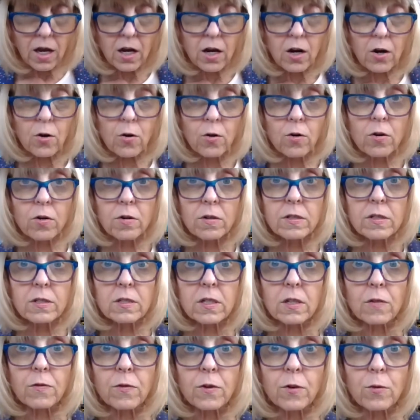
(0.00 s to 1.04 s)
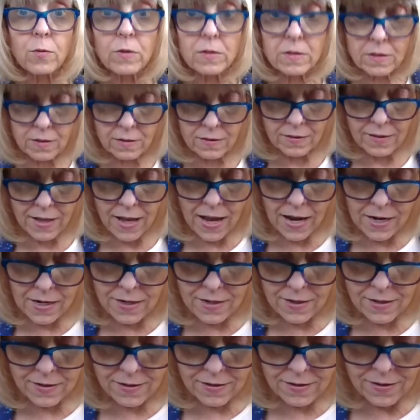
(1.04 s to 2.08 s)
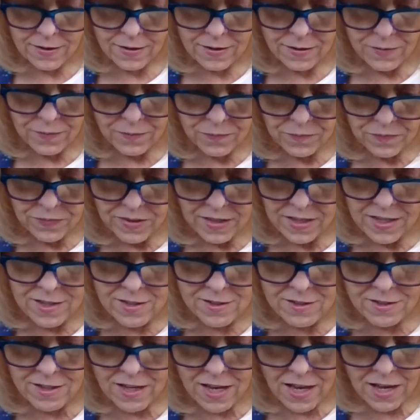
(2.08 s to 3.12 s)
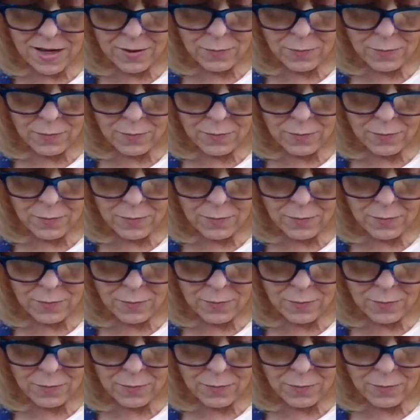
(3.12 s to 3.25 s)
Christopher was delighted. He said